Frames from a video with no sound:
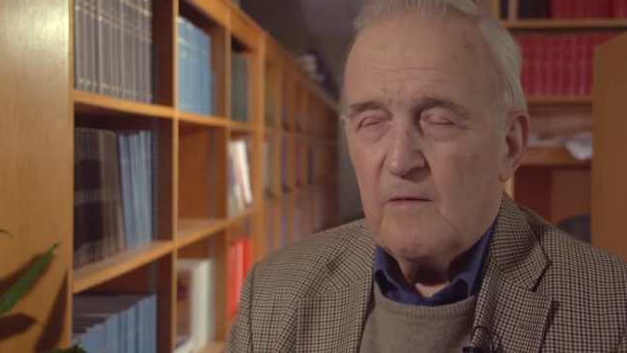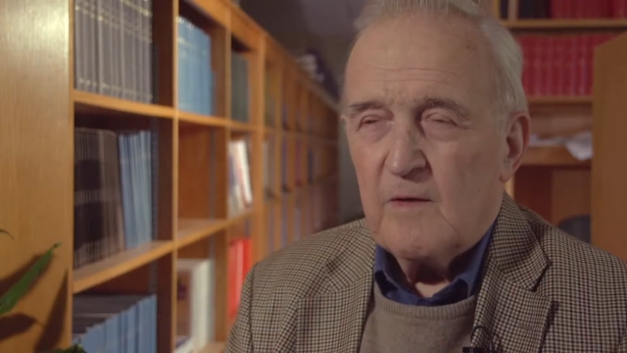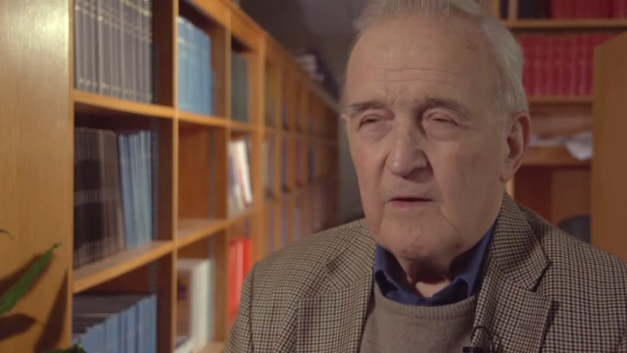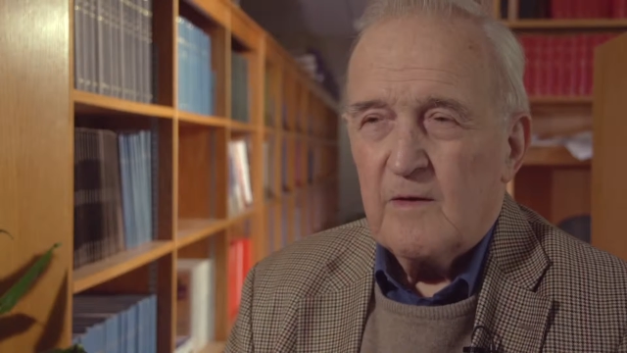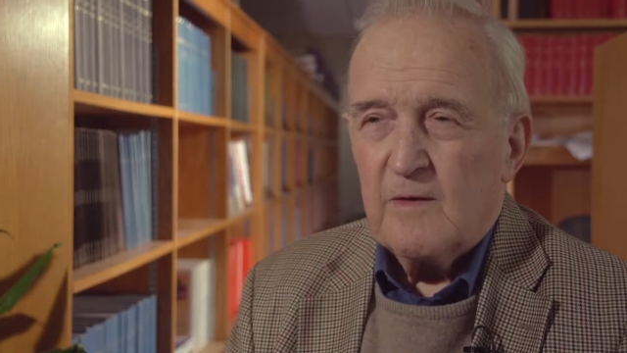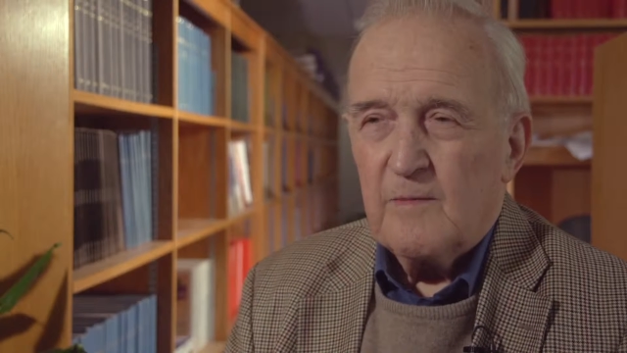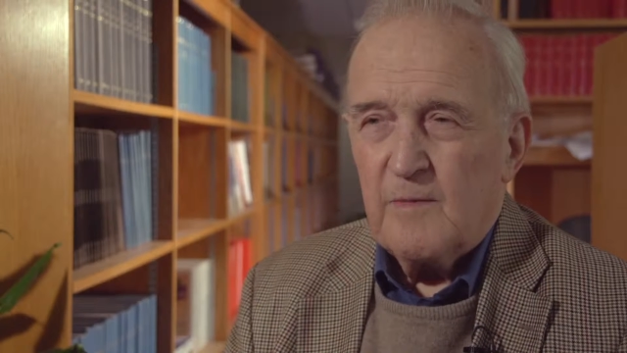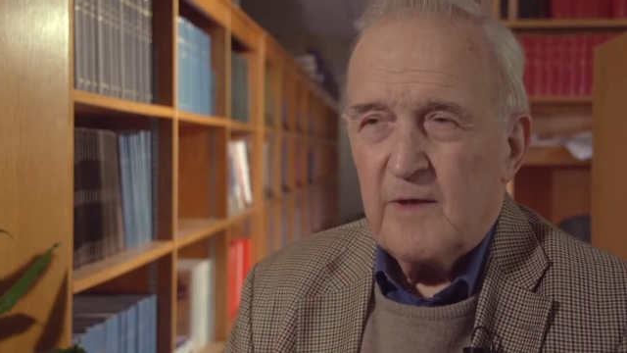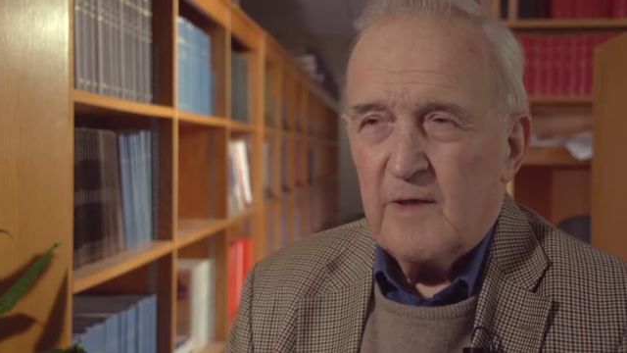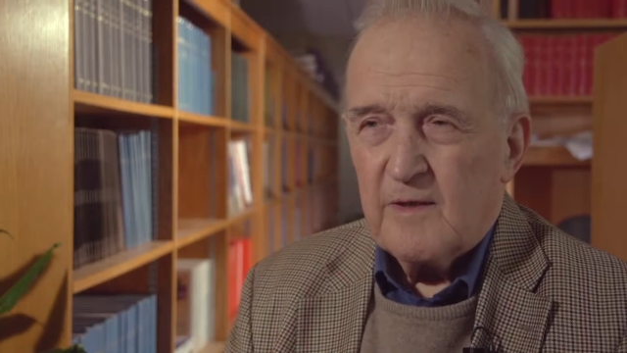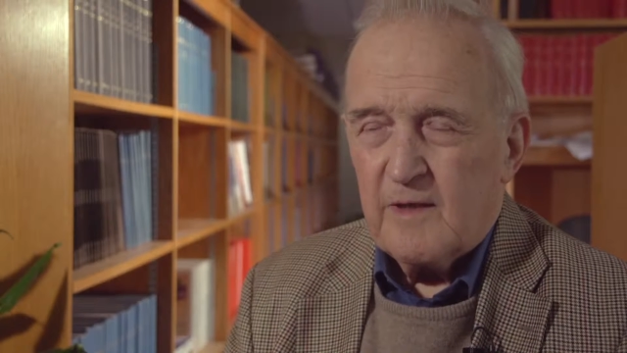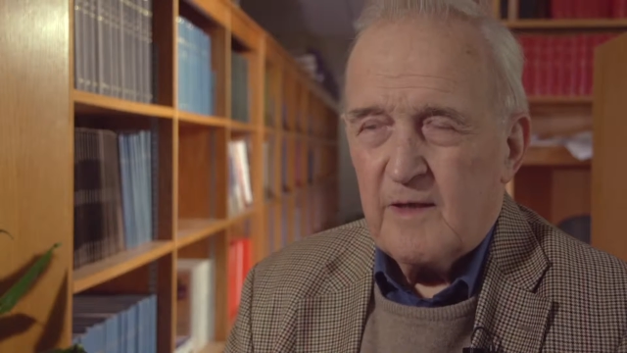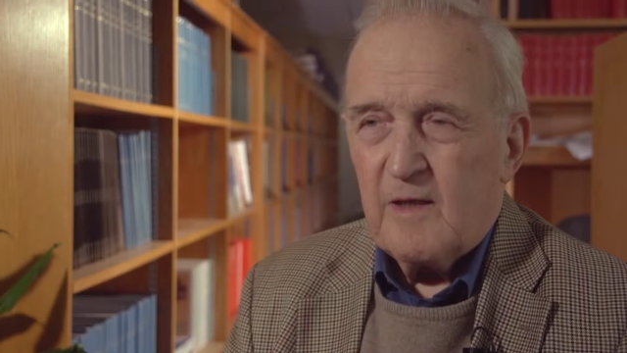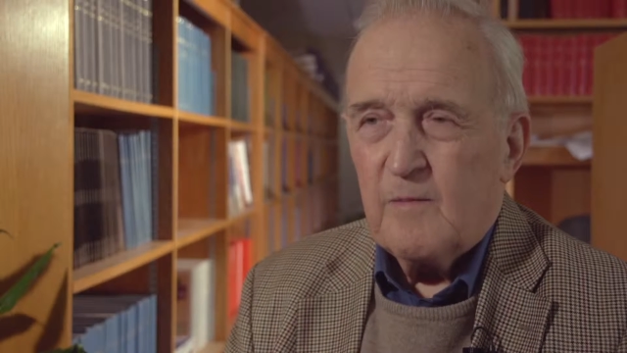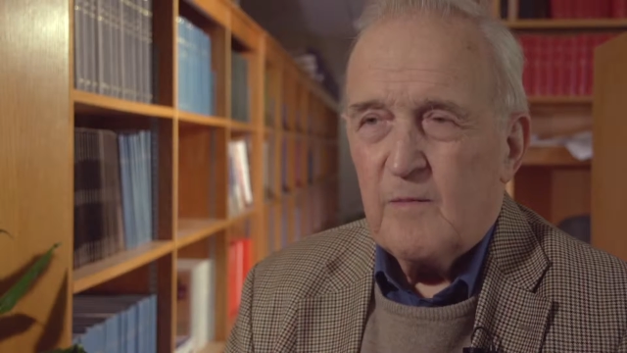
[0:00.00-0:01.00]
were going to be a
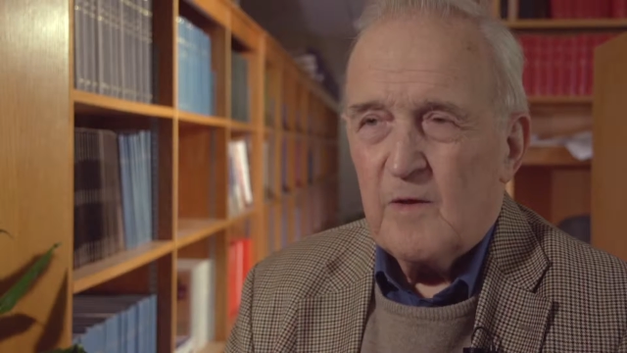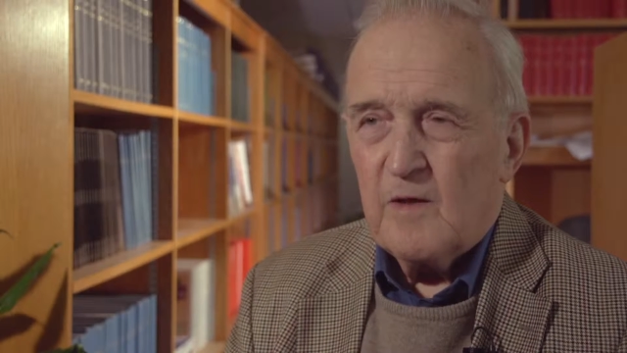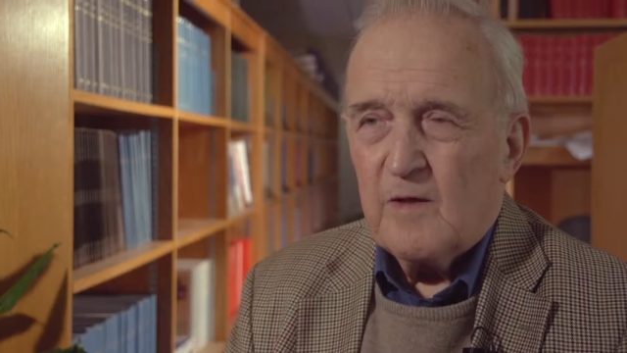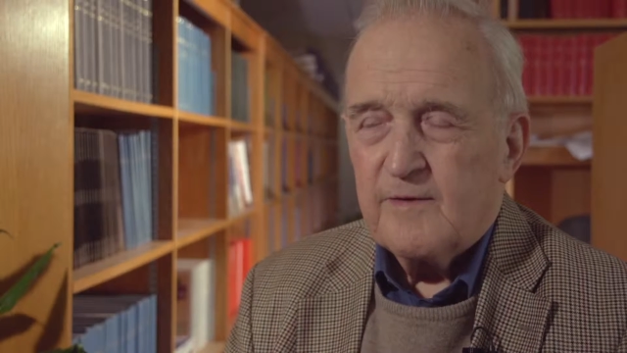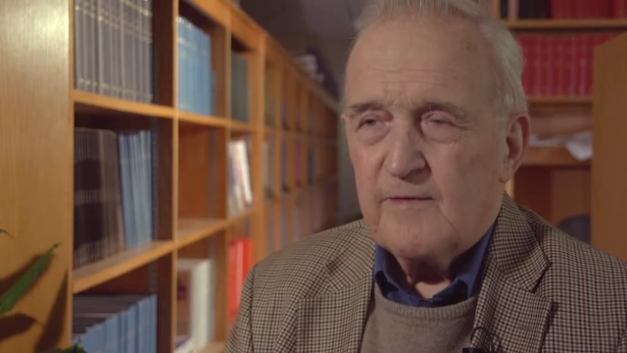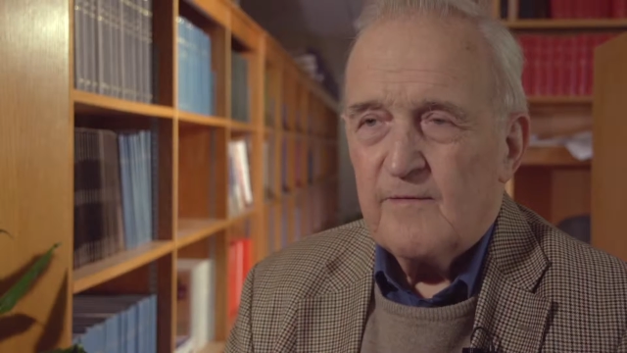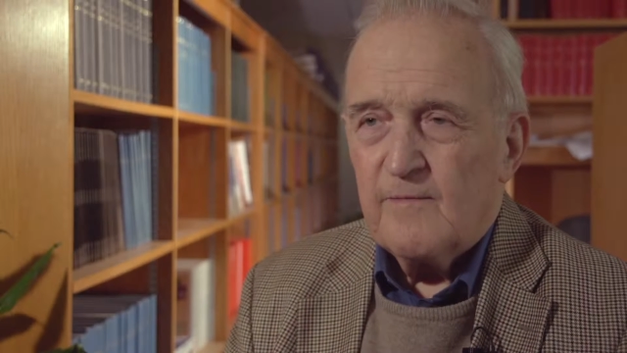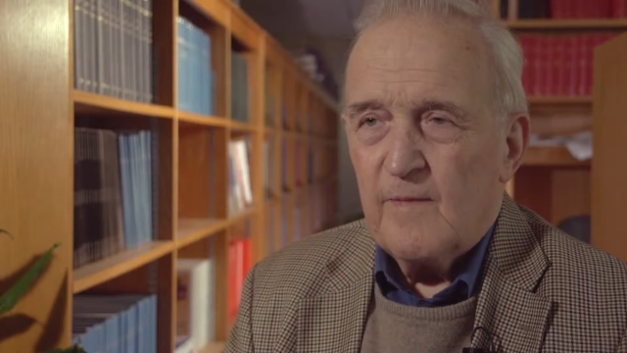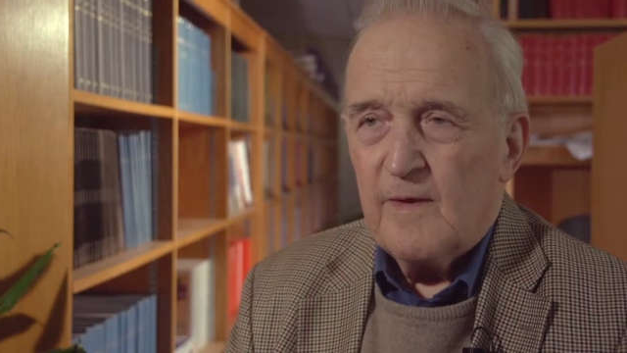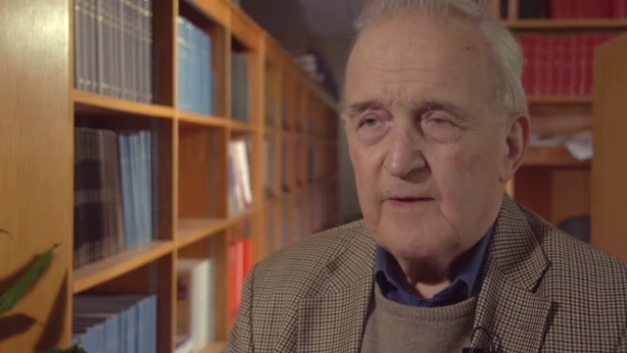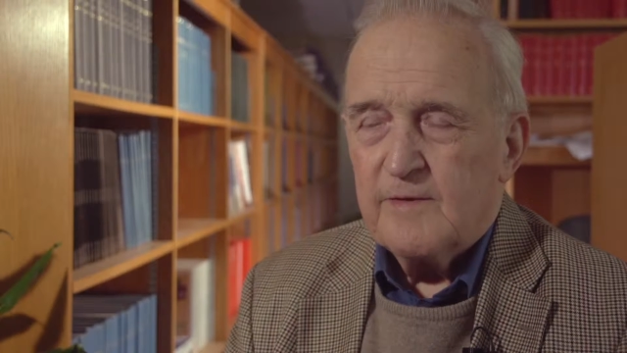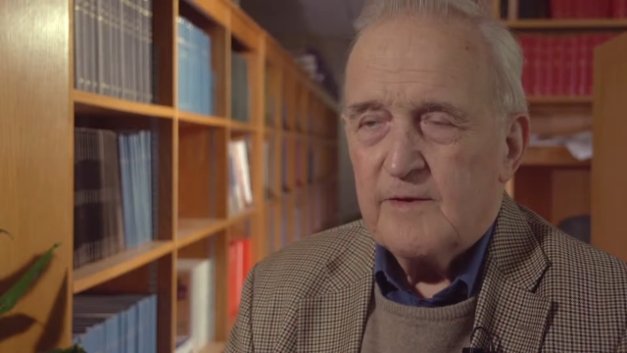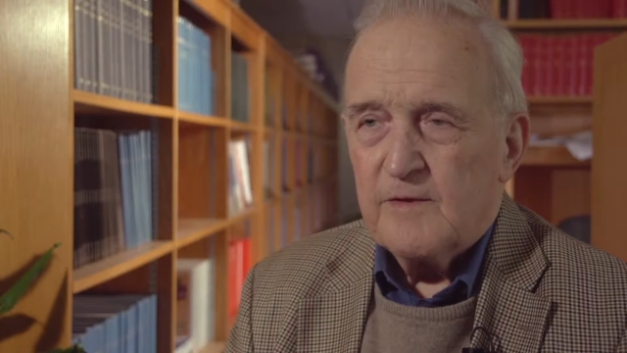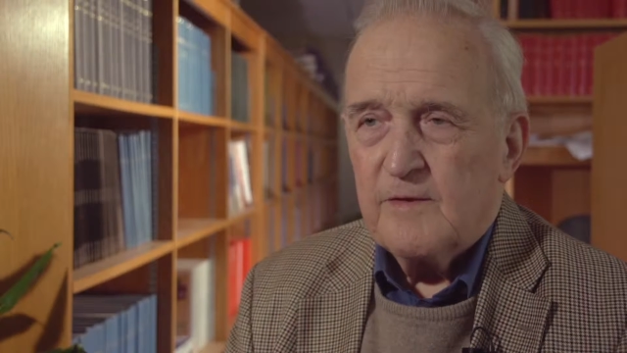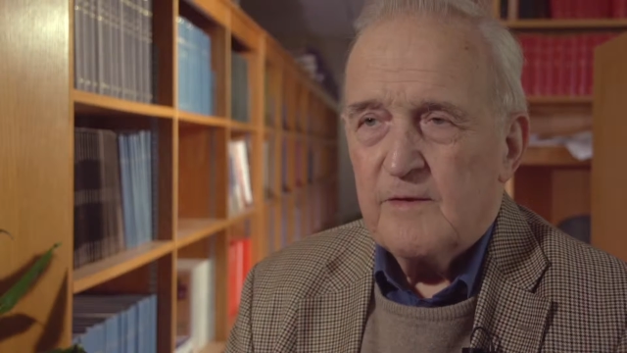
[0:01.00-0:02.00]
key part of
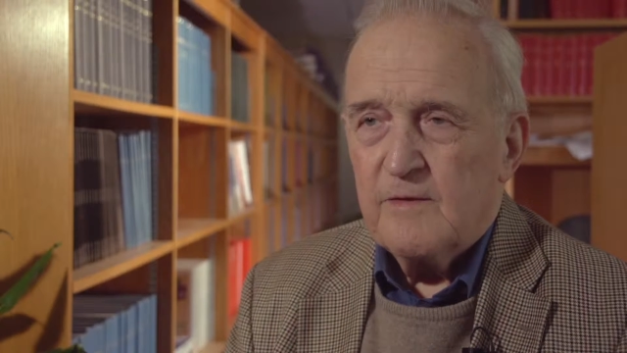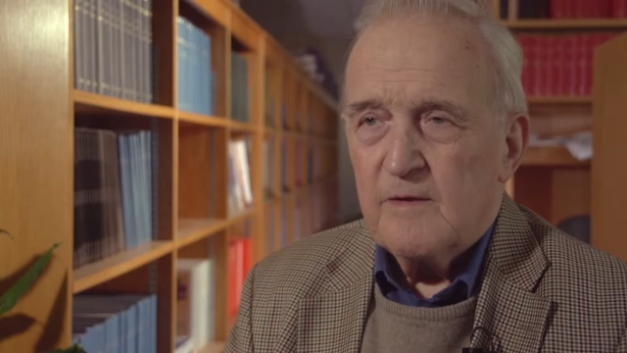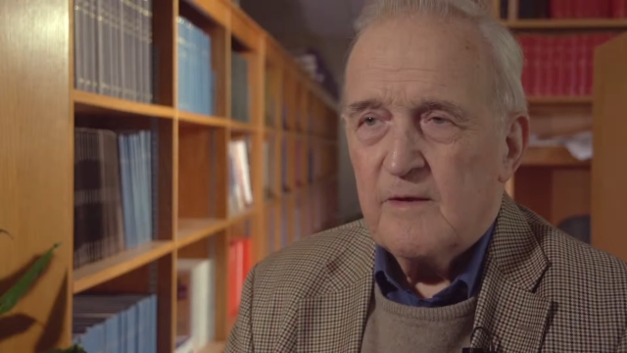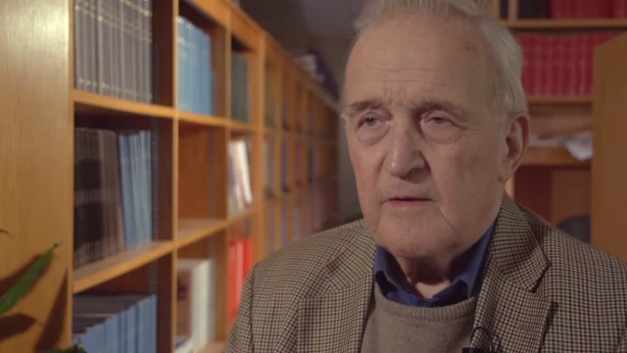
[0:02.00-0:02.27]
medicine